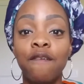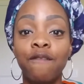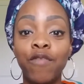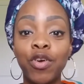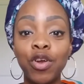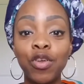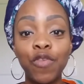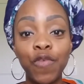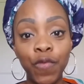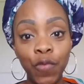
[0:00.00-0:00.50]

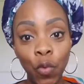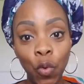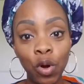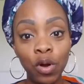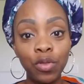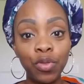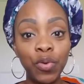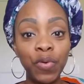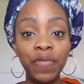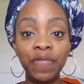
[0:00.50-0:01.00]
verse
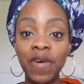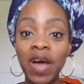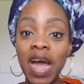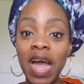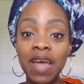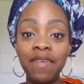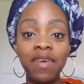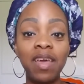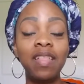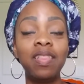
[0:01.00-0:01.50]
4 through
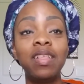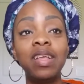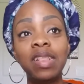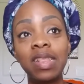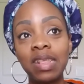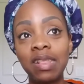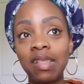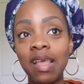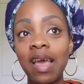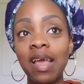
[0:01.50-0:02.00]
5. And this
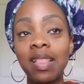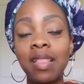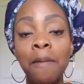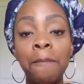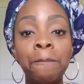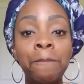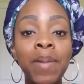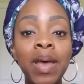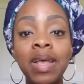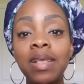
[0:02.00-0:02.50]
is like the
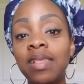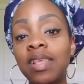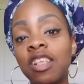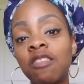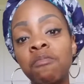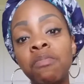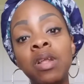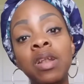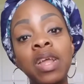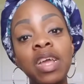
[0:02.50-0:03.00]
best
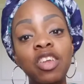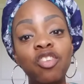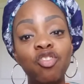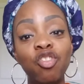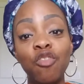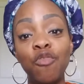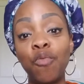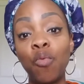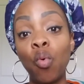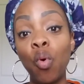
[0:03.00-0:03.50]
explanation
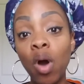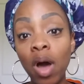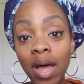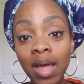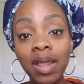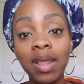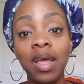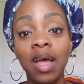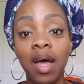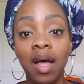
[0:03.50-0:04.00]
of
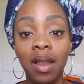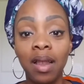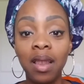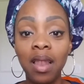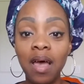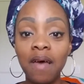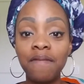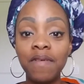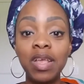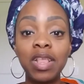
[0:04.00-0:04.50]
what
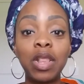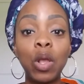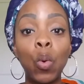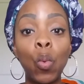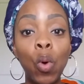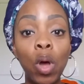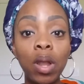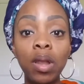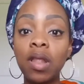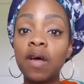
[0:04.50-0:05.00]
love is and
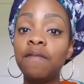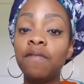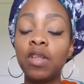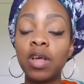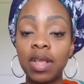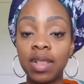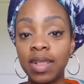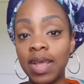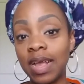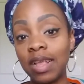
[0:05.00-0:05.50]
what love
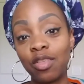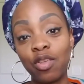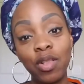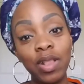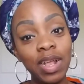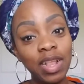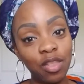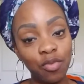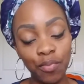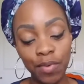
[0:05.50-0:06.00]
looks like. So
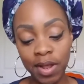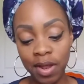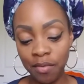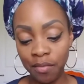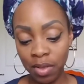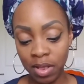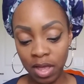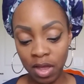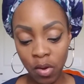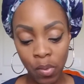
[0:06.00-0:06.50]
let's read it
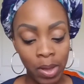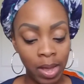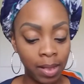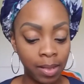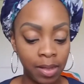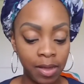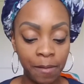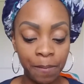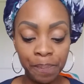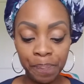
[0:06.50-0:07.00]
really
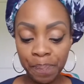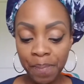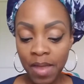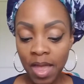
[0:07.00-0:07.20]
quickly.